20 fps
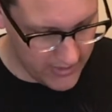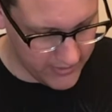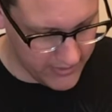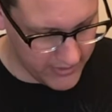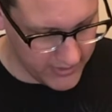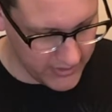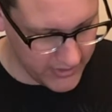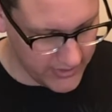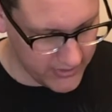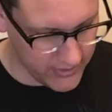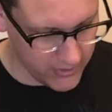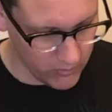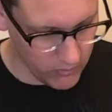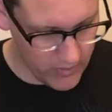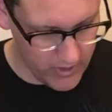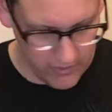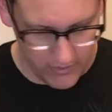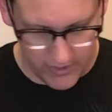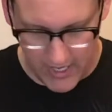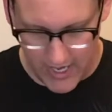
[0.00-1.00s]
this is the
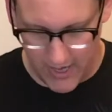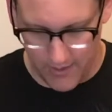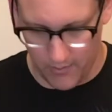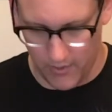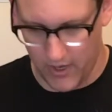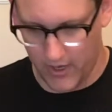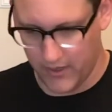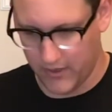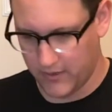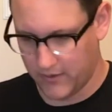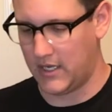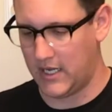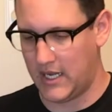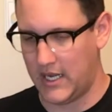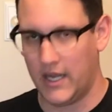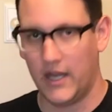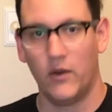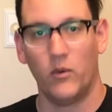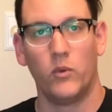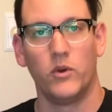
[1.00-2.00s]
rear camera,
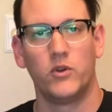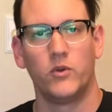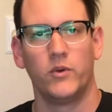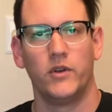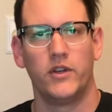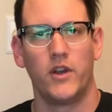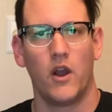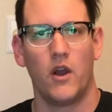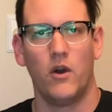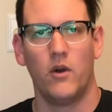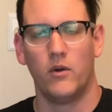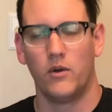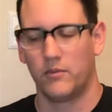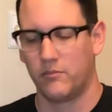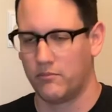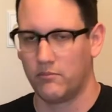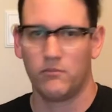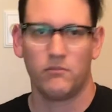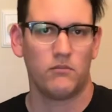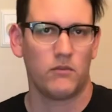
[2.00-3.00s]
which would go
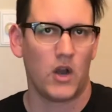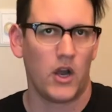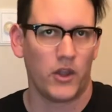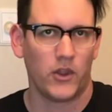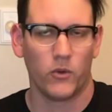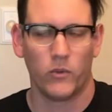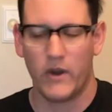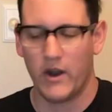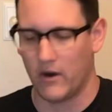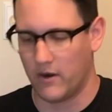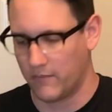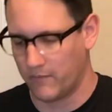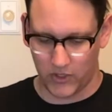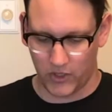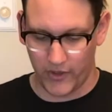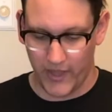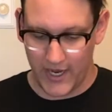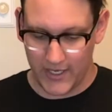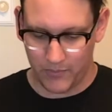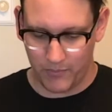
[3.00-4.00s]
on the rear.
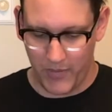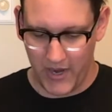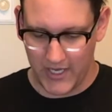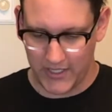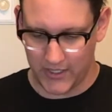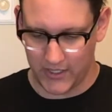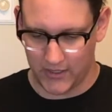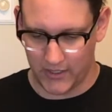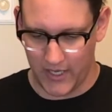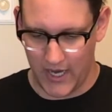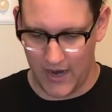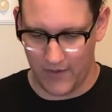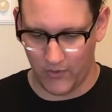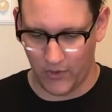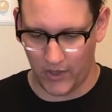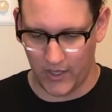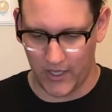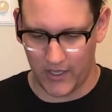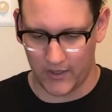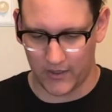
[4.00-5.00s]
So that's basically
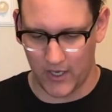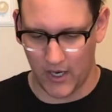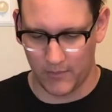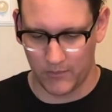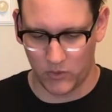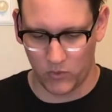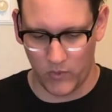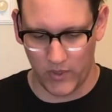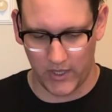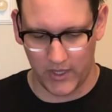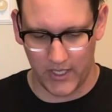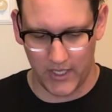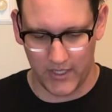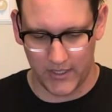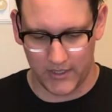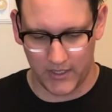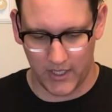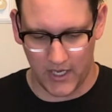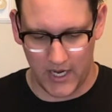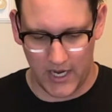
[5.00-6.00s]
everything that comes with
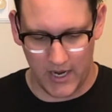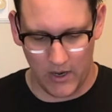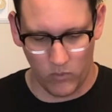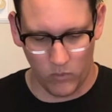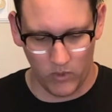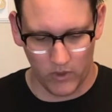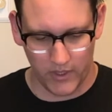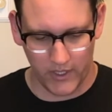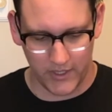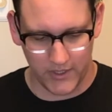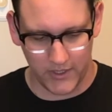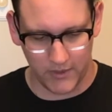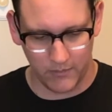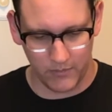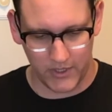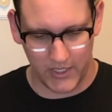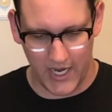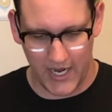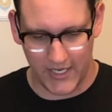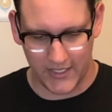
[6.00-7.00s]
it. We'll get
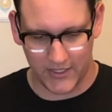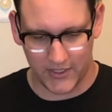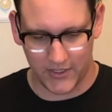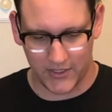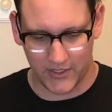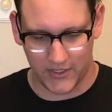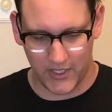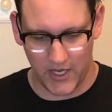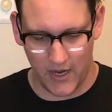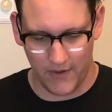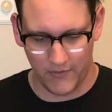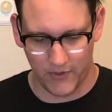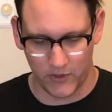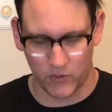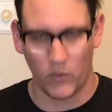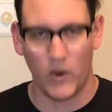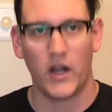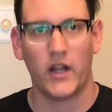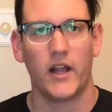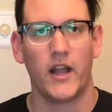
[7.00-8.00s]
some tests of it
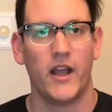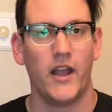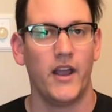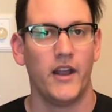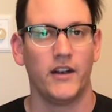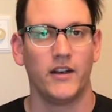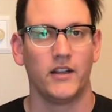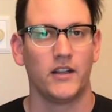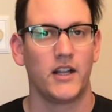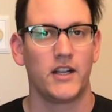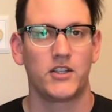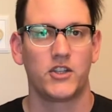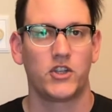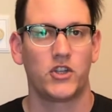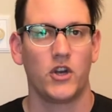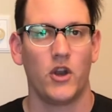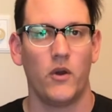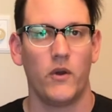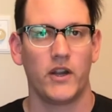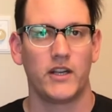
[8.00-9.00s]
as well, and let's
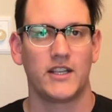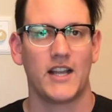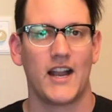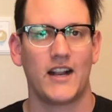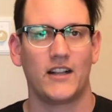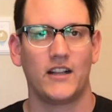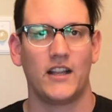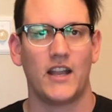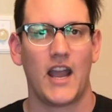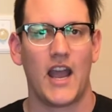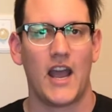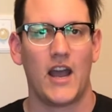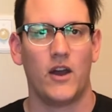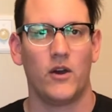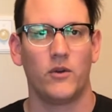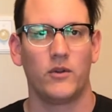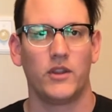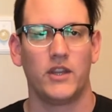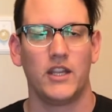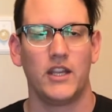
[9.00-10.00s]
show exactly
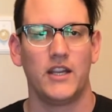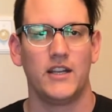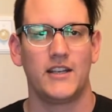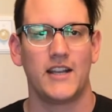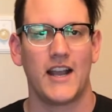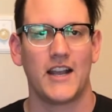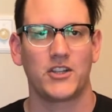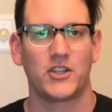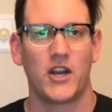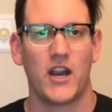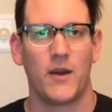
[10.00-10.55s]
how the dash